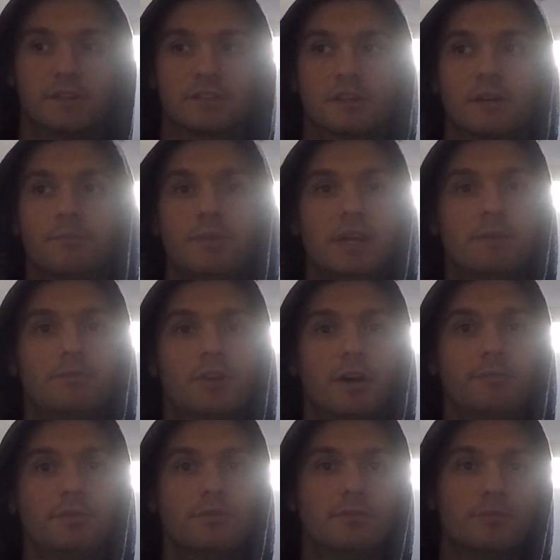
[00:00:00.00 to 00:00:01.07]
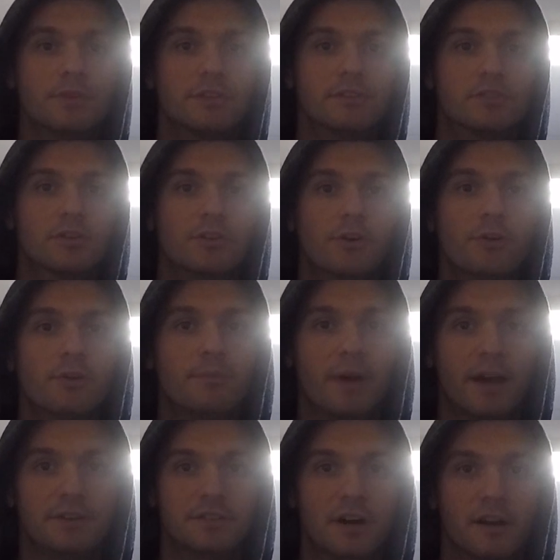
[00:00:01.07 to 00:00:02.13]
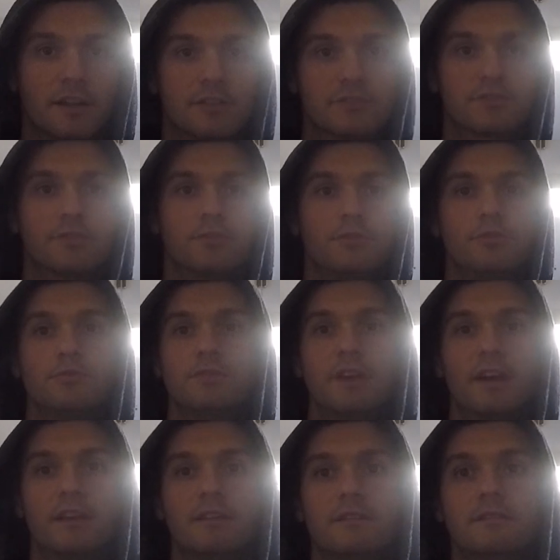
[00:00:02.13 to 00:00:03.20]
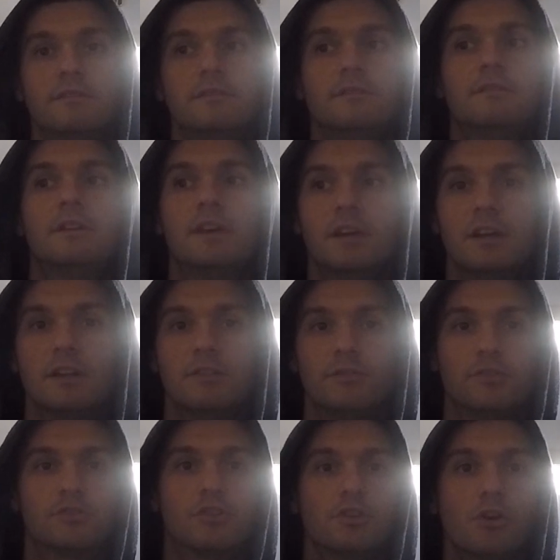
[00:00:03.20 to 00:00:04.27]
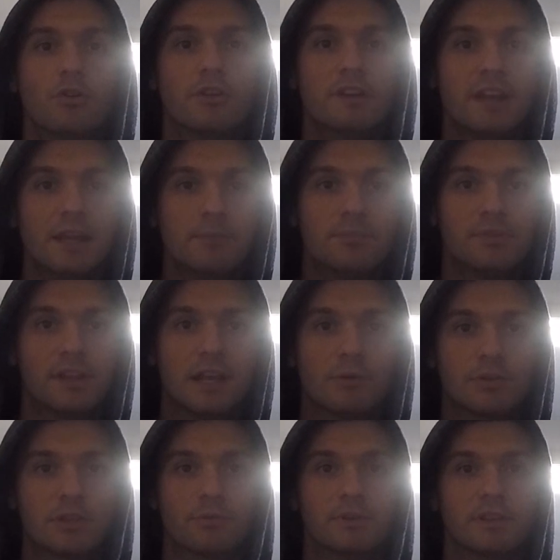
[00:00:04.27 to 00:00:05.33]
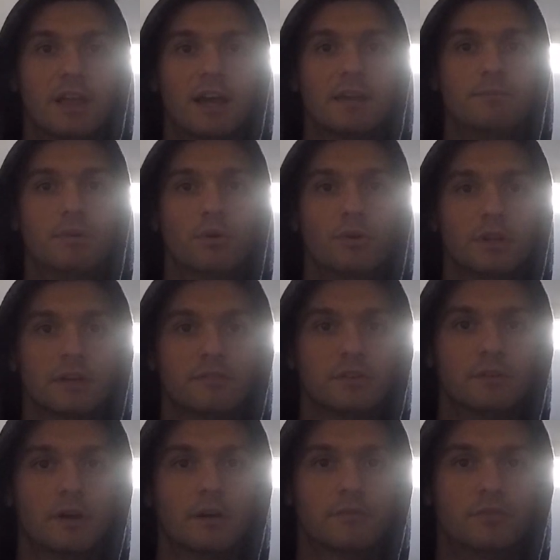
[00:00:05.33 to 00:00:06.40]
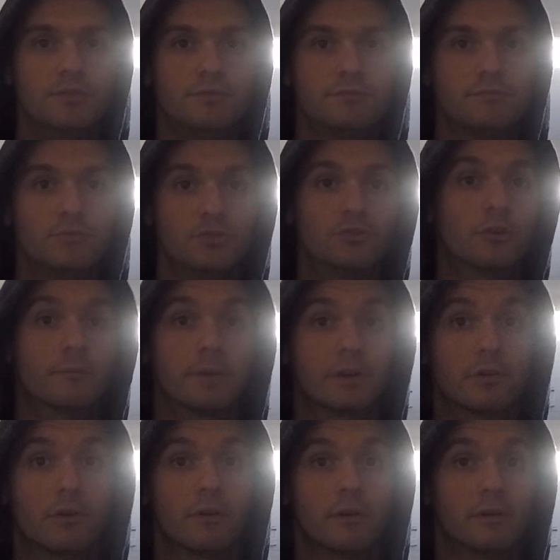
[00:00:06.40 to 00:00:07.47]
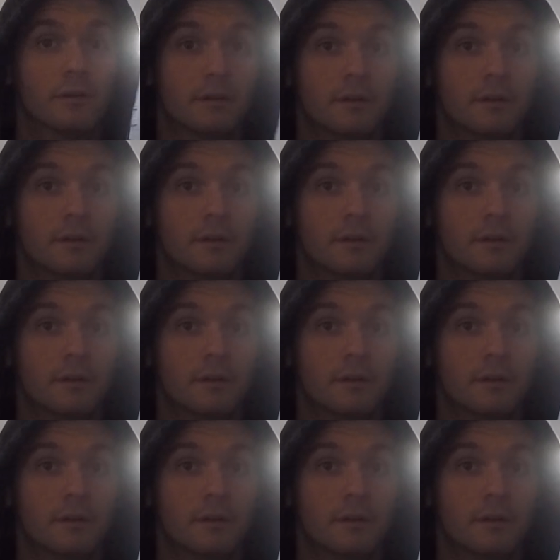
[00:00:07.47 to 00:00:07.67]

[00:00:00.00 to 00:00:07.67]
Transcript: like a BMW with a Toyota badge on it, so you get the Toyota nameplate with the reliability of a German car.